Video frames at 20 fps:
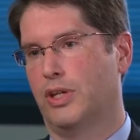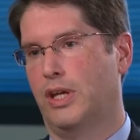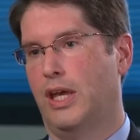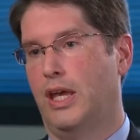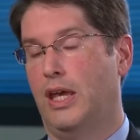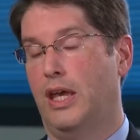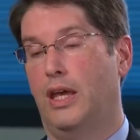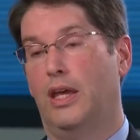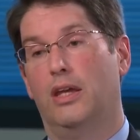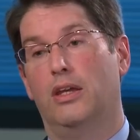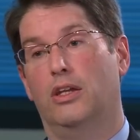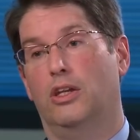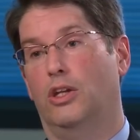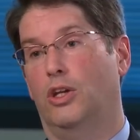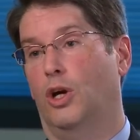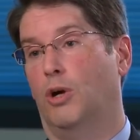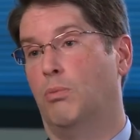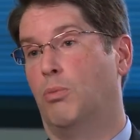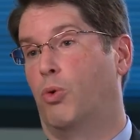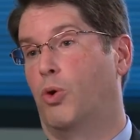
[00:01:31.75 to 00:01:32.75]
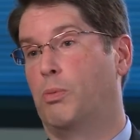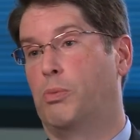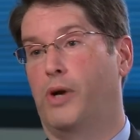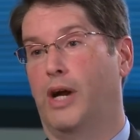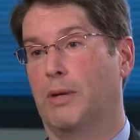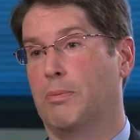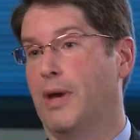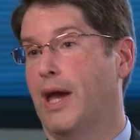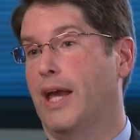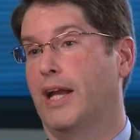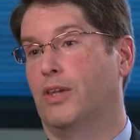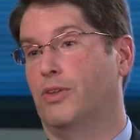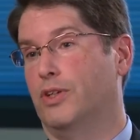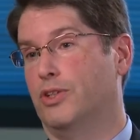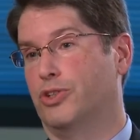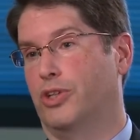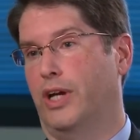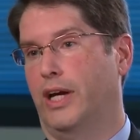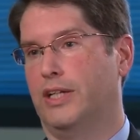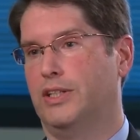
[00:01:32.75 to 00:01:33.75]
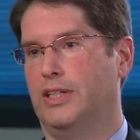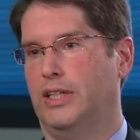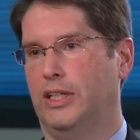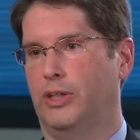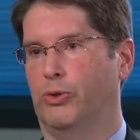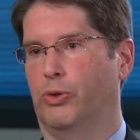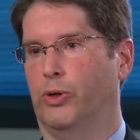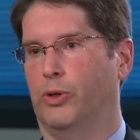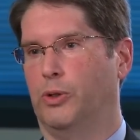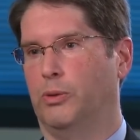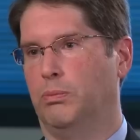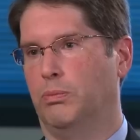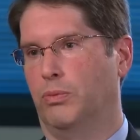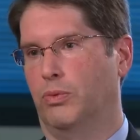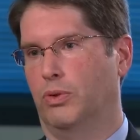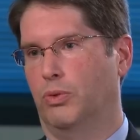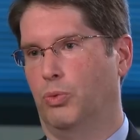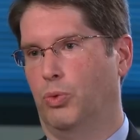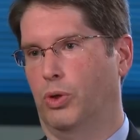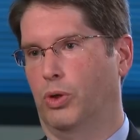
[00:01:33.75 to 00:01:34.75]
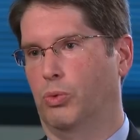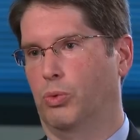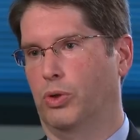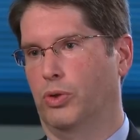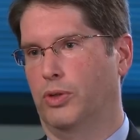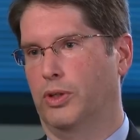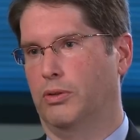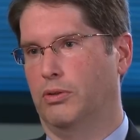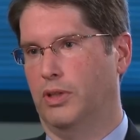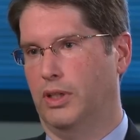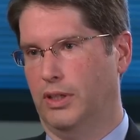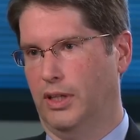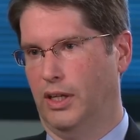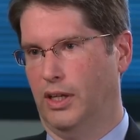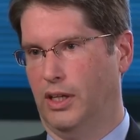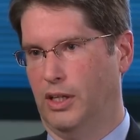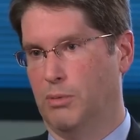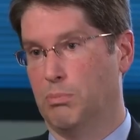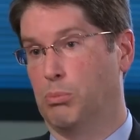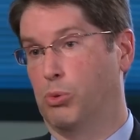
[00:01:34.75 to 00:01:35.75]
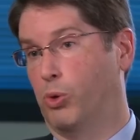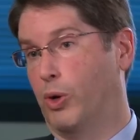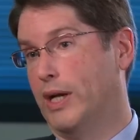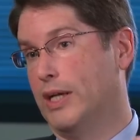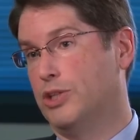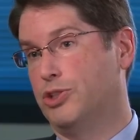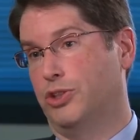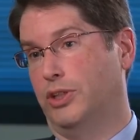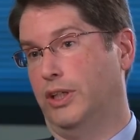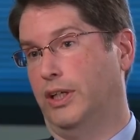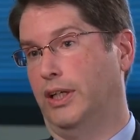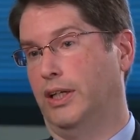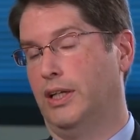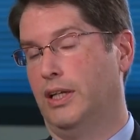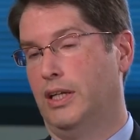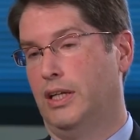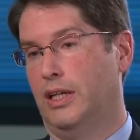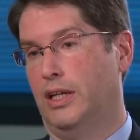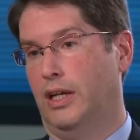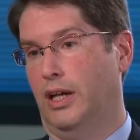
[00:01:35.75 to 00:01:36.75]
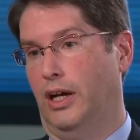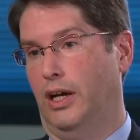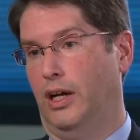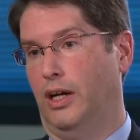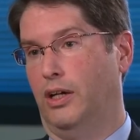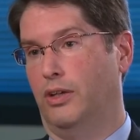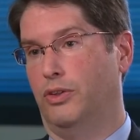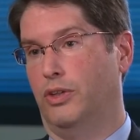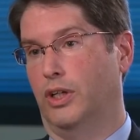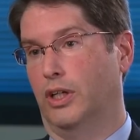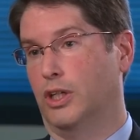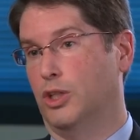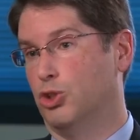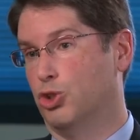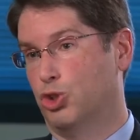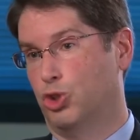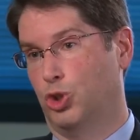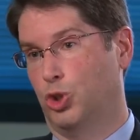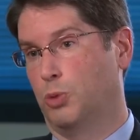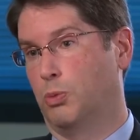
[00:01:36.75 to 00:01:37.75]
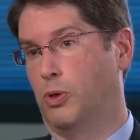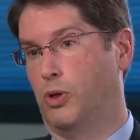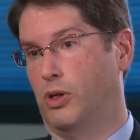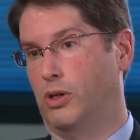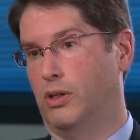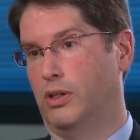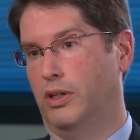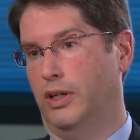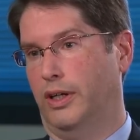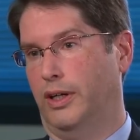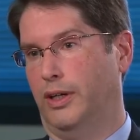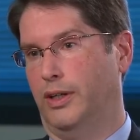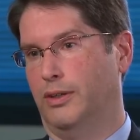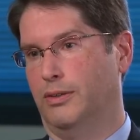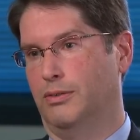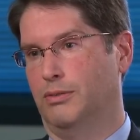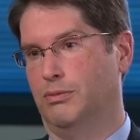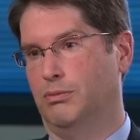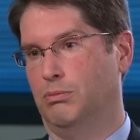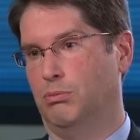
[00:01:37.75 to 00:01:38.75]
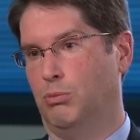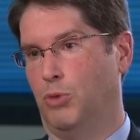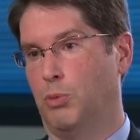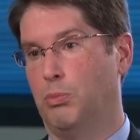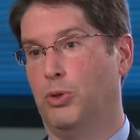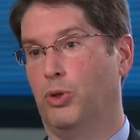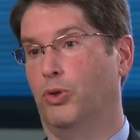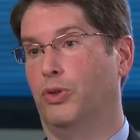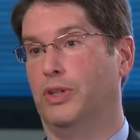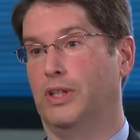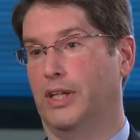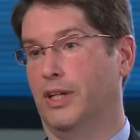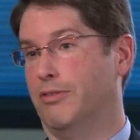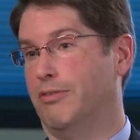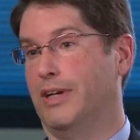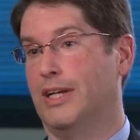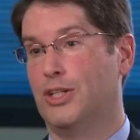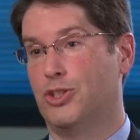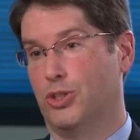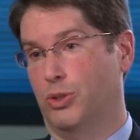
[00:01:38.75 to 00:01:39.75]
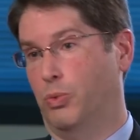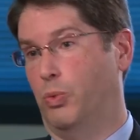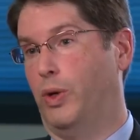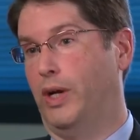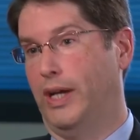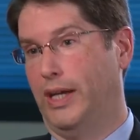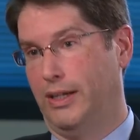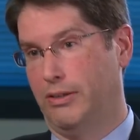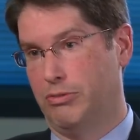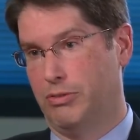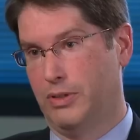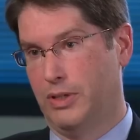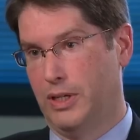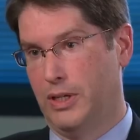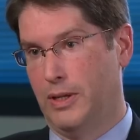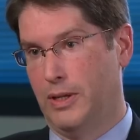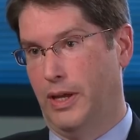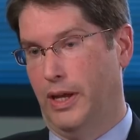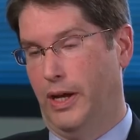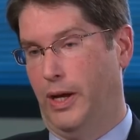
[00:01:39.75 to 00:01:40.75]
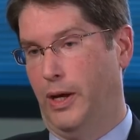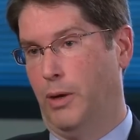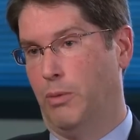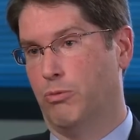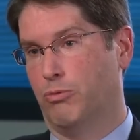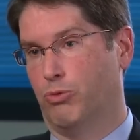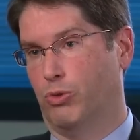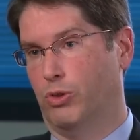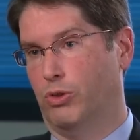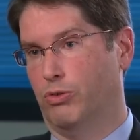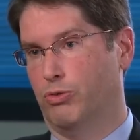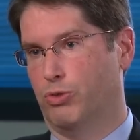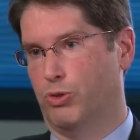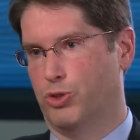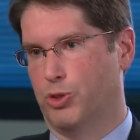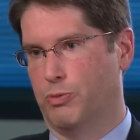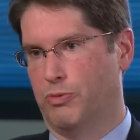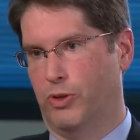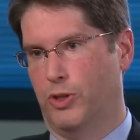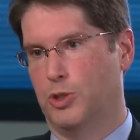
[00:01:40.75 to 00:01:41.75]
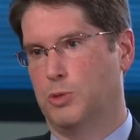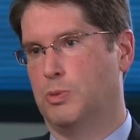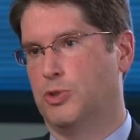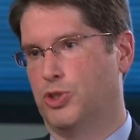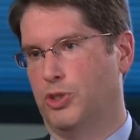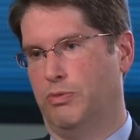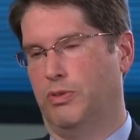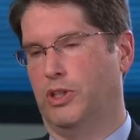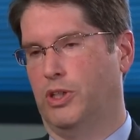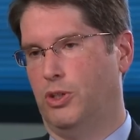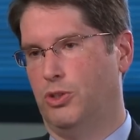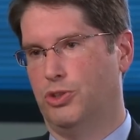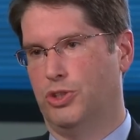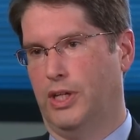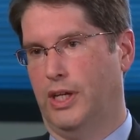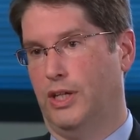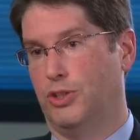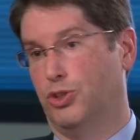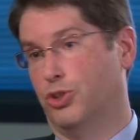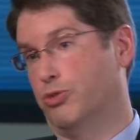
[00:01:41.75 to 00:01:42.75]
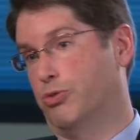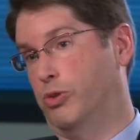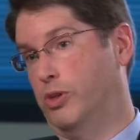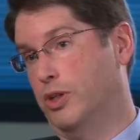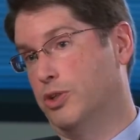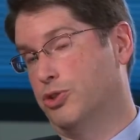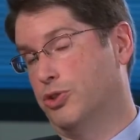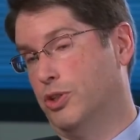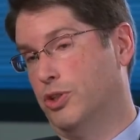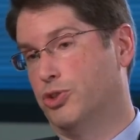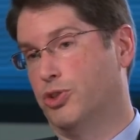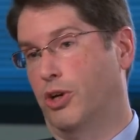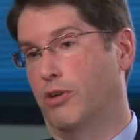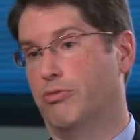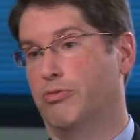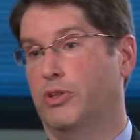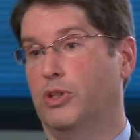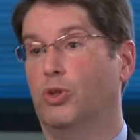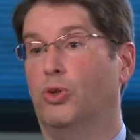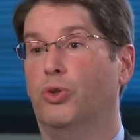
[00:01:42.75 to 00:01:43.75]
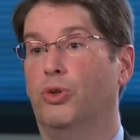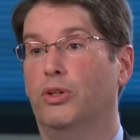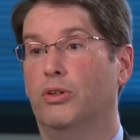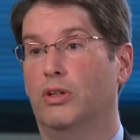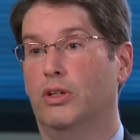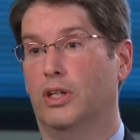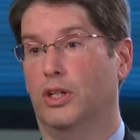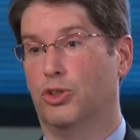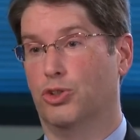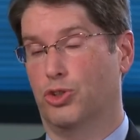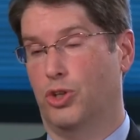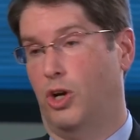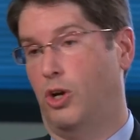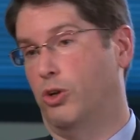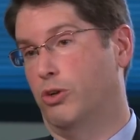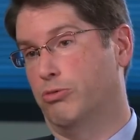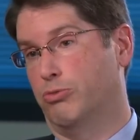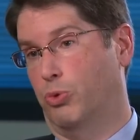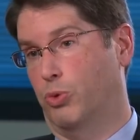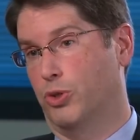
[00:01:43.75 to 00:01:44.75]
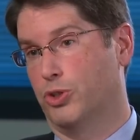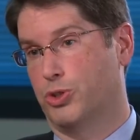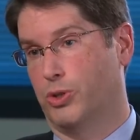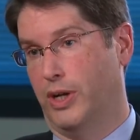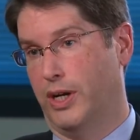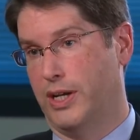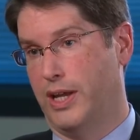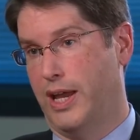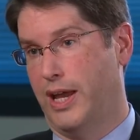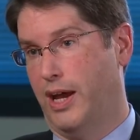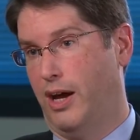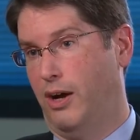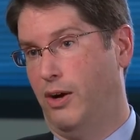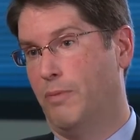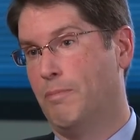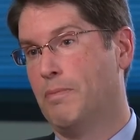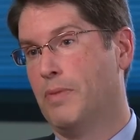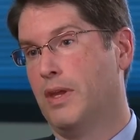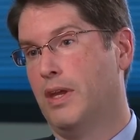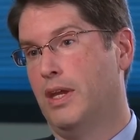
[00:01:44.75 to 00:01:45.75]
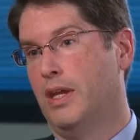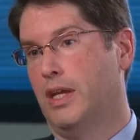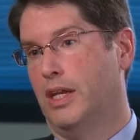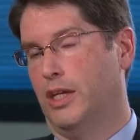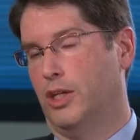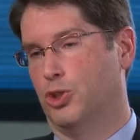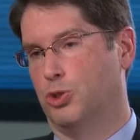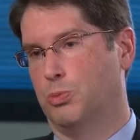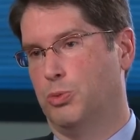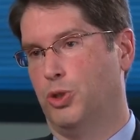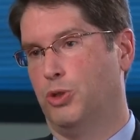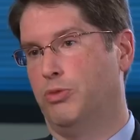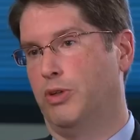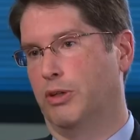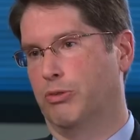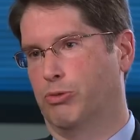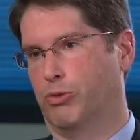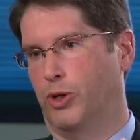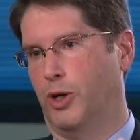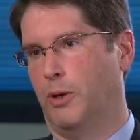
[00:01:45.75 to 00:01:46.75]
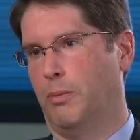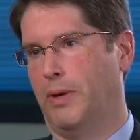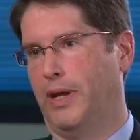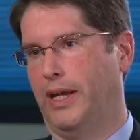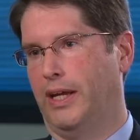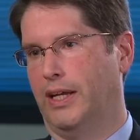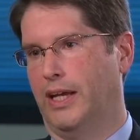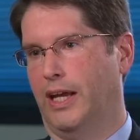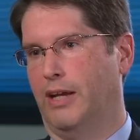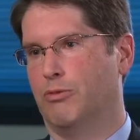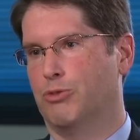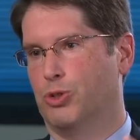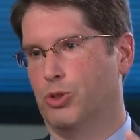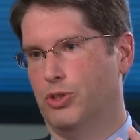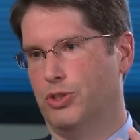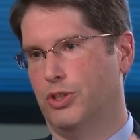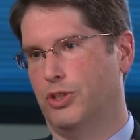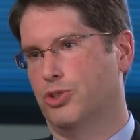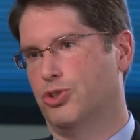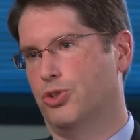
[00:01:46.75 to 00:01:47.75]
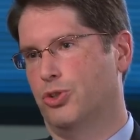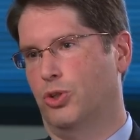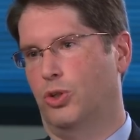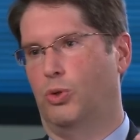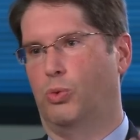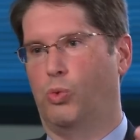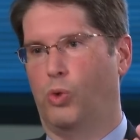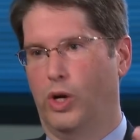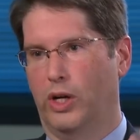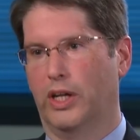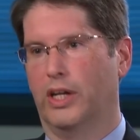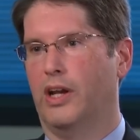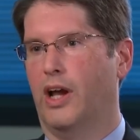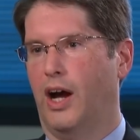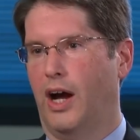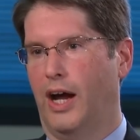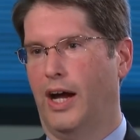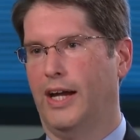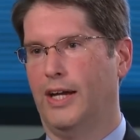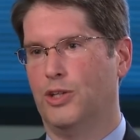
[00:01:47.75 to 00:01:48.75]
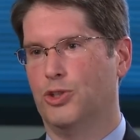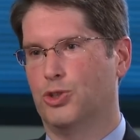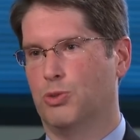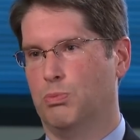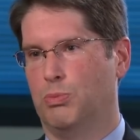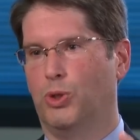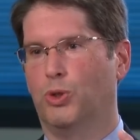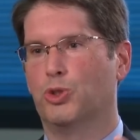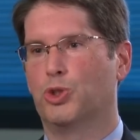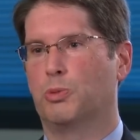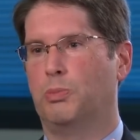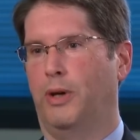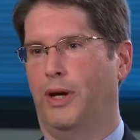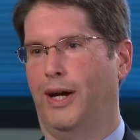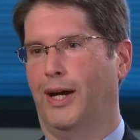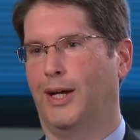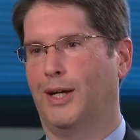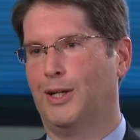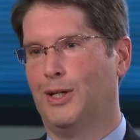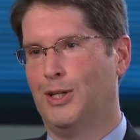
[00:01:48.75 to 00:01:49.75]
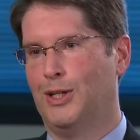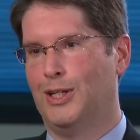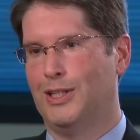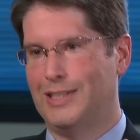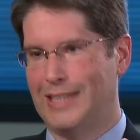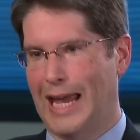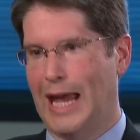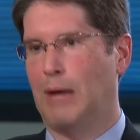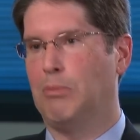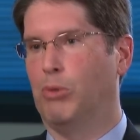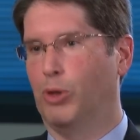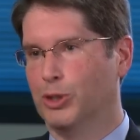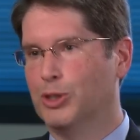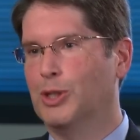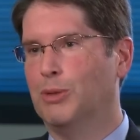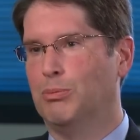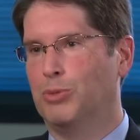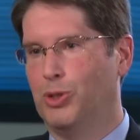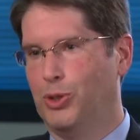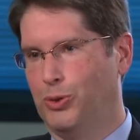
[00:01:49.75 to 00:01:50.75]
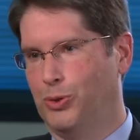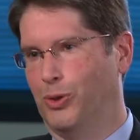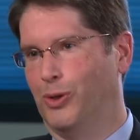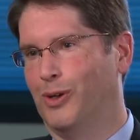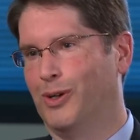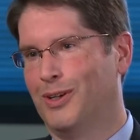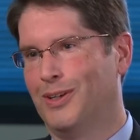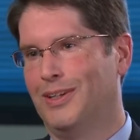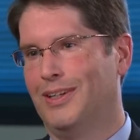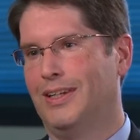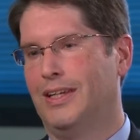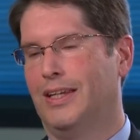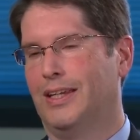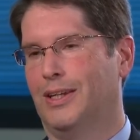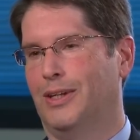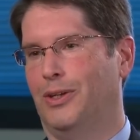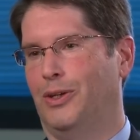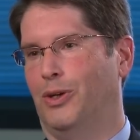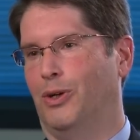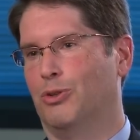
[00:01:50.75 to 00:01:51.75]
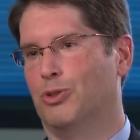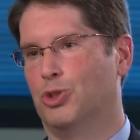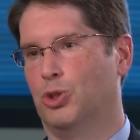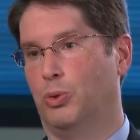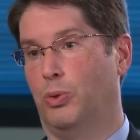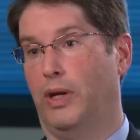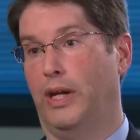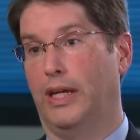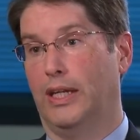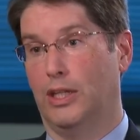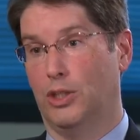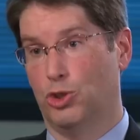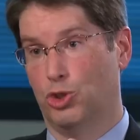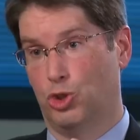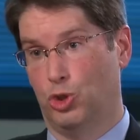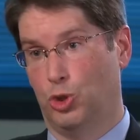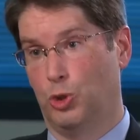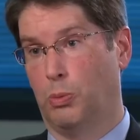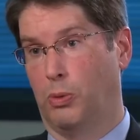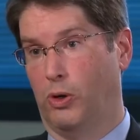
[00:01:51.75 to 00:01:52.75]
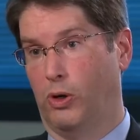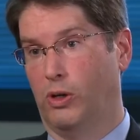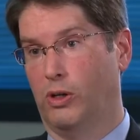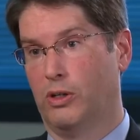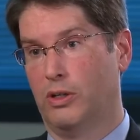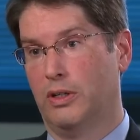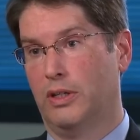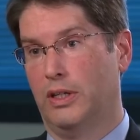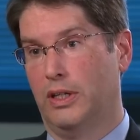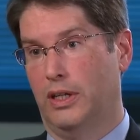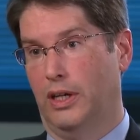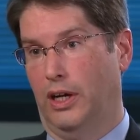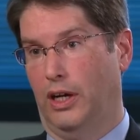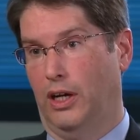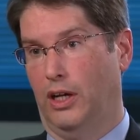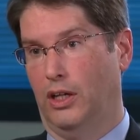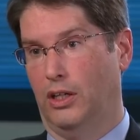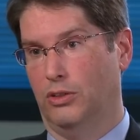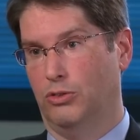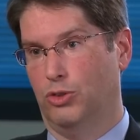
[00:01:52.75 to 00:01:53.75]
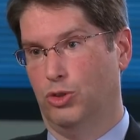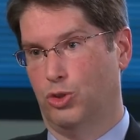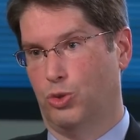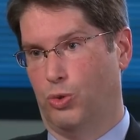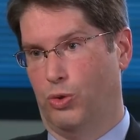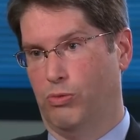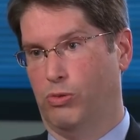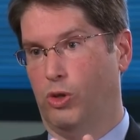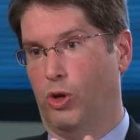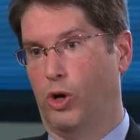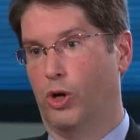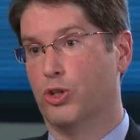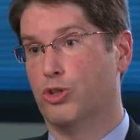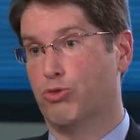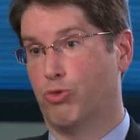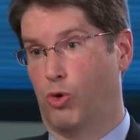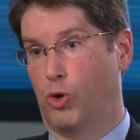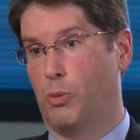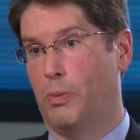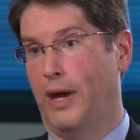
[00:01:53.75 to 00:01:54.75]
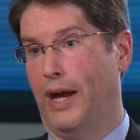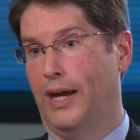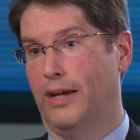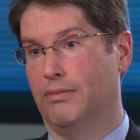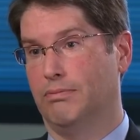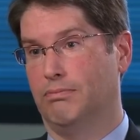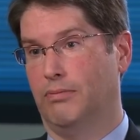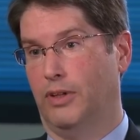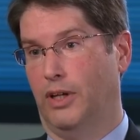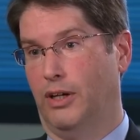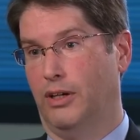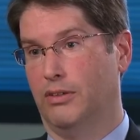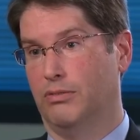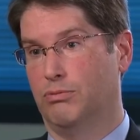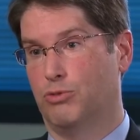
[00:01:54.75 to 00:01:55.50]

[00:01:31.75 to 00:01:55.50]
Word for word: Mm -hmm you know, more pragmatically as an IT group, we're really uh, embracing uh, the consumer uh, mobility innovation wave um, for, for some very specific use cases. For instance, our field installer force right now is moving from a kind of traditional ruggedized mil-spec tablet computer, you know, to a consumer uh, sort of large format uh,